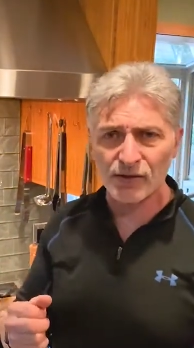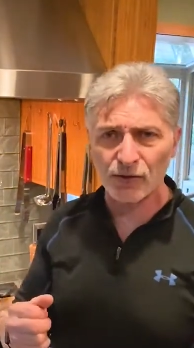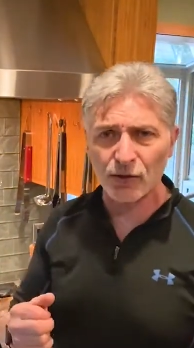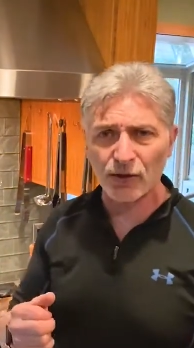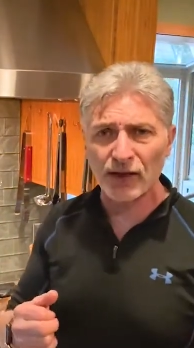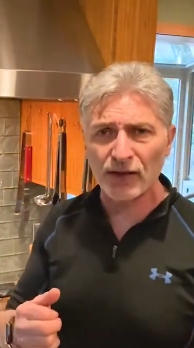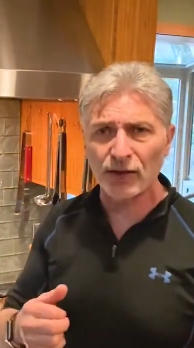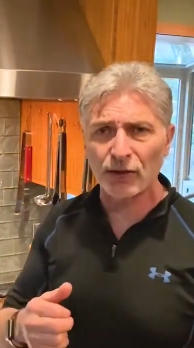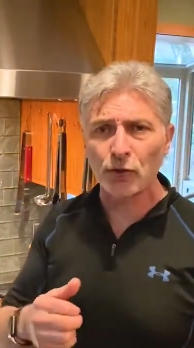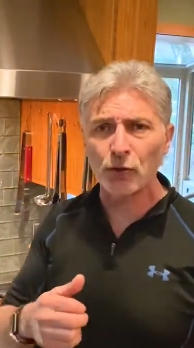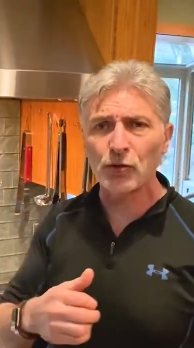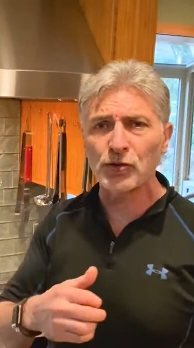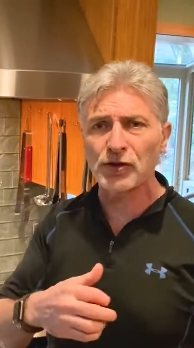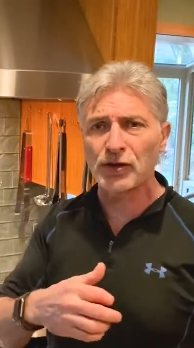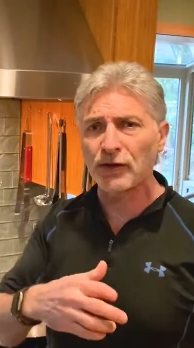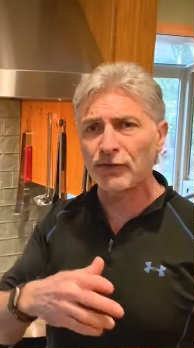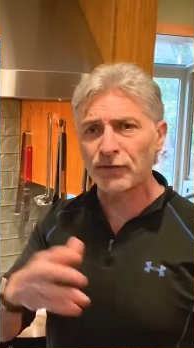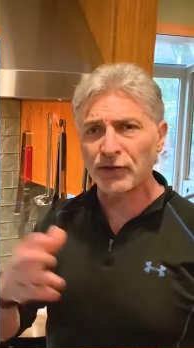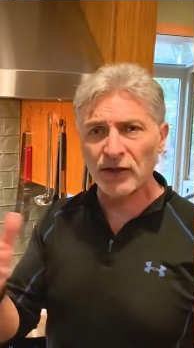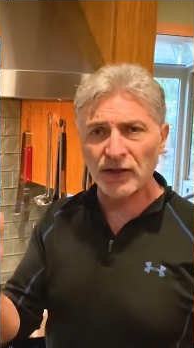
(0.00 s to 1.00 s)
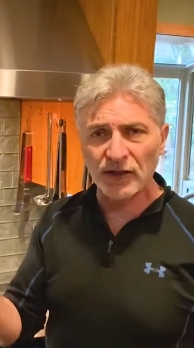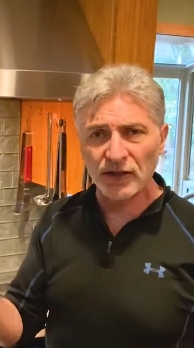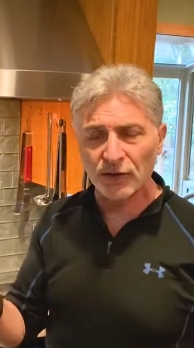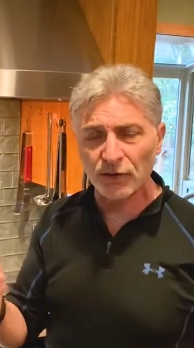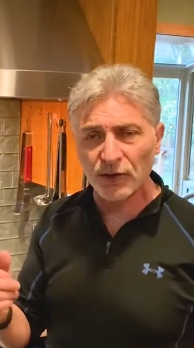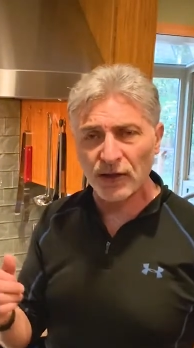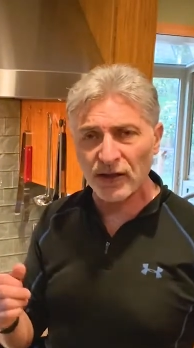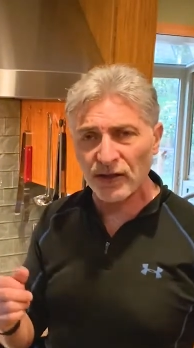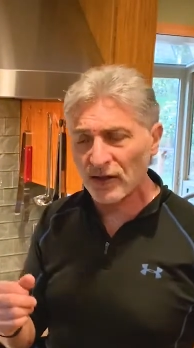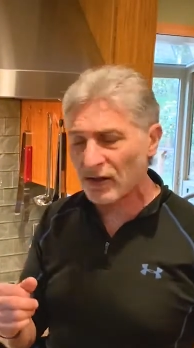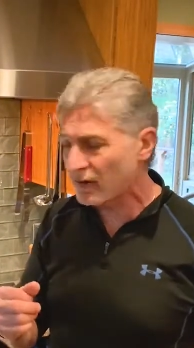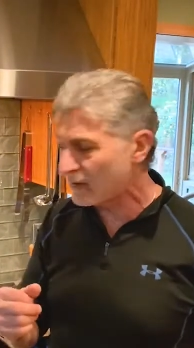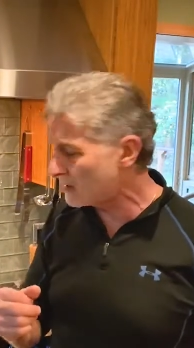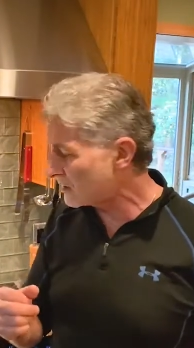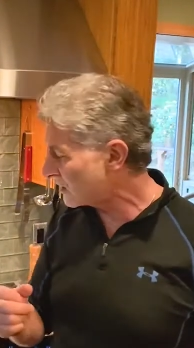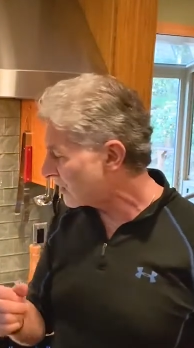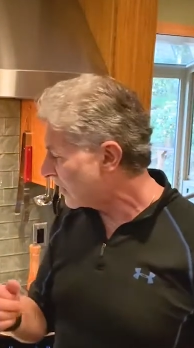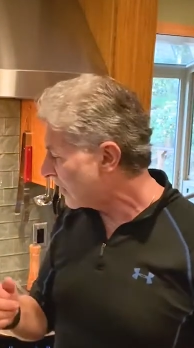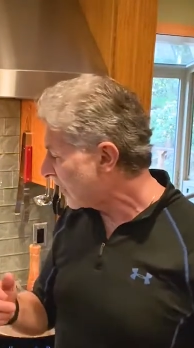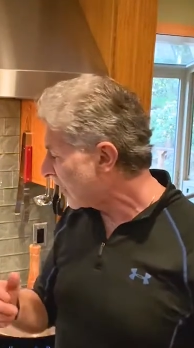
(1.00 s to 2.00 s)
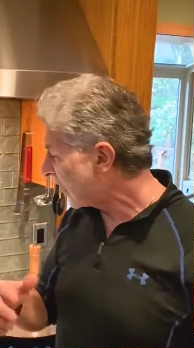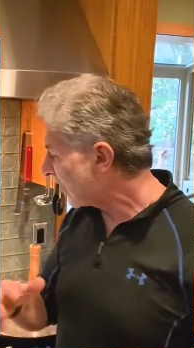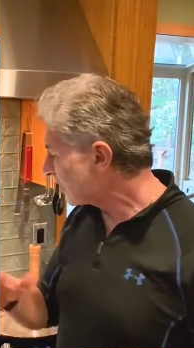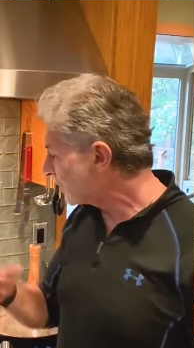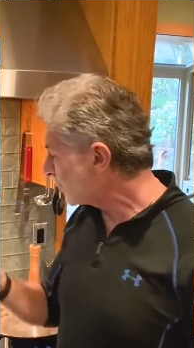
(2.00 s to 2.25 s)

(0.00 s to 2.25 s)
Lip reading: You can use different ingredients as